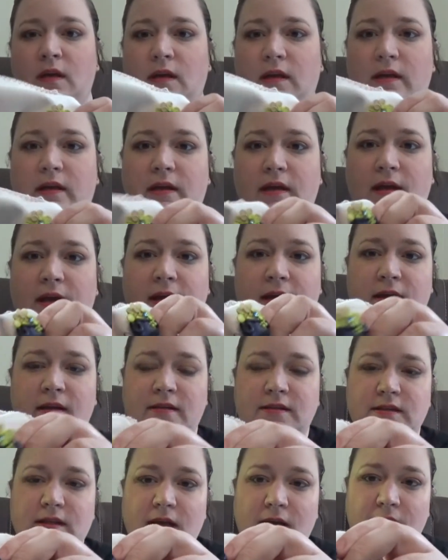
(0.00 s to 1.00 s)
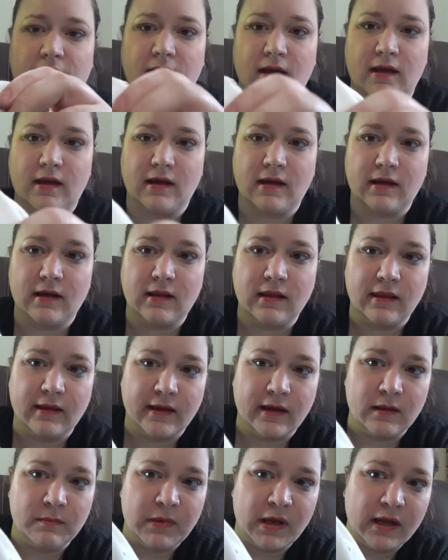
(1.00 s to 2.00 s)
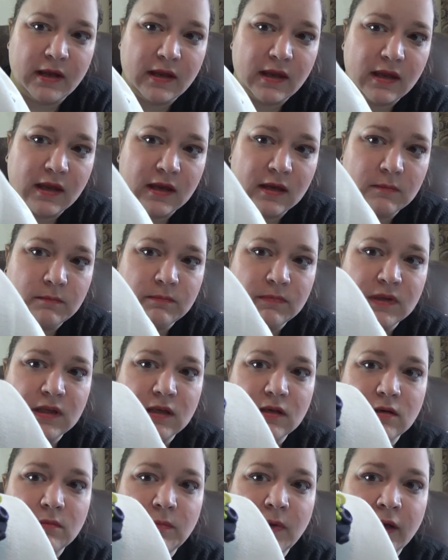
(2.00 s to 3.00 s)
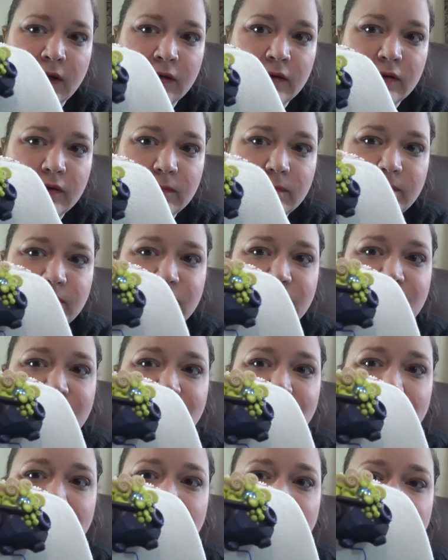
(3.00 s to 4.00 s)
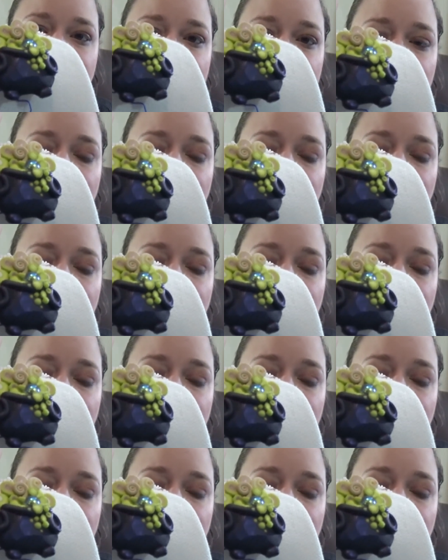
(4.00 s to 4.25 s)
It has a Clay by Kim needle minder. It's a